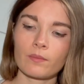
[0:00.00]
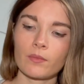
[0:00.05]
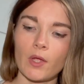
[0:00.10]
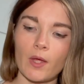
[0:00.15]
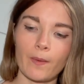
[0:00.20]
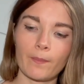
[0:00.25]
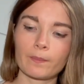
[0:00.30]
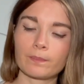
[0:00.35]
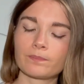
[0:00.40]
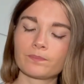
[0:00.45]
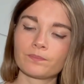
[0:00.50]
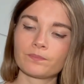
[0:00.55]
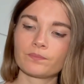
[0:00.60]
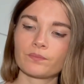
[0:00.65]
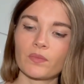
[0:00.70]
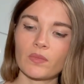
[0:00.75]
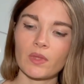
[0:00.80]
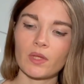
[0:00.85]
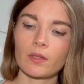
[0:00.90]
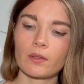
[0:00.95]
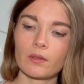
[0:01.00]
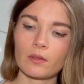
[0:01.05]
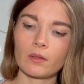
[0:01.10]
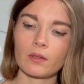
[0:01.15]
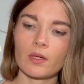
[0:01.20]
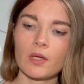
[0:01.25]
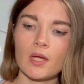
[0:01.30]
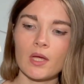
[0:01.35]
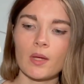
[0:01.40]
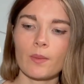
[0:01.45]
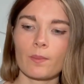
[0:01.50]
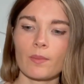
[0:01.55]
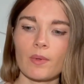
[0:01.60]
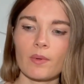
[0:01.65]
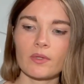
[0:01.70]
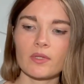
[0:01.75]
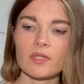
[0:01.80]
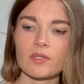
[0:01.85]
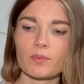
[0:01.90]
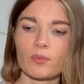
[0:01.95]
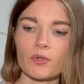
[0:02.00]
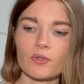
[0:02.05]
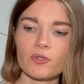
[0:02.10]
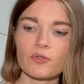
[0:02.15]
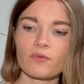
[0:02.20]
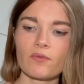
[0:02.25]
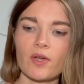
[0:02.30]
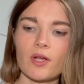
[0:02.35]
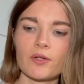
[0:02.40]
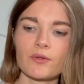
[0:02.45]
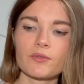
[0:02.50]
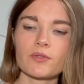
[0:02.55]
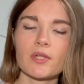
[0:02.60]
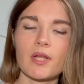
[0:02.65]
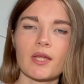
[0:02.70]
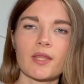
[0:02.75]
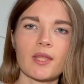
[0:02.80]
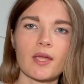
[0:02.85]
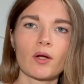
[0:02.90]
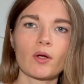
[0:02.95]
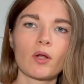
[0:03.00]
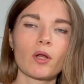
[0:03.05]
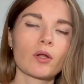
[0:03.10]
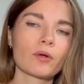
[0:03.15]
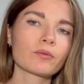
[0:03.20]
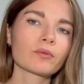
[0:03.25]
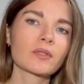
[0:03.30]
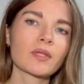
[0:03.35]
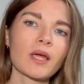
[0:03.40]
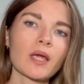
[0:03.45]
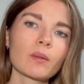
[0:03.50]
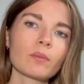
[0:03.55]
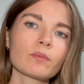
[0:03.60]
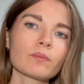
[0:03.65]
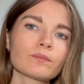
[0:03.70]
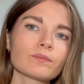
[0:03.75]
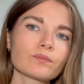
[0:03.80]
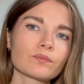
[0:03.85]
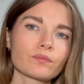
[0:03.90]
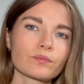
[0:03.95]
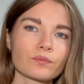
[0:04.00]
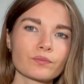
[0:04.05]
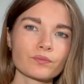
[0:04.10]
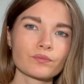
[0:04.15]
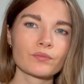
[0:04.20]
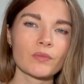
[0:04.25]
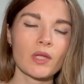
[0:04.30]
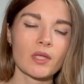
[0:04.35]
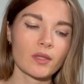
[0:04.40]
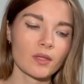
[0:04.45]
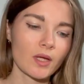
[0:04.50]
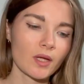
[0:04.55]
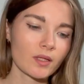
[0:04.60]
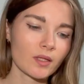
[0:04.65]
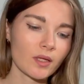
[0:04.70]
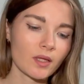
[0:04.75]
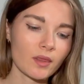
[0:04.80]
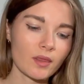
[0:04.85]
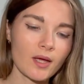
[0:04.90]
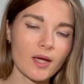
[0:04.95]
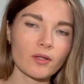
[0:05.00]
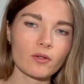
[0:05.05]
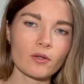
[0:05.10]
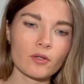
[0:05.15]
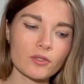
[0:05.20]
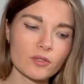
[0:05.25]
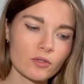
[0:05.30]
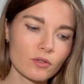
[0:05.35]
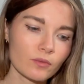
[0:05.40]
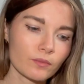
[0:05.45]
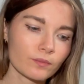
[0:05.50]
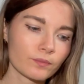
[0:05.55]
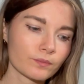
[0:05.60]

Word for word: Yeah, maybe this person values their alone time. They need that also.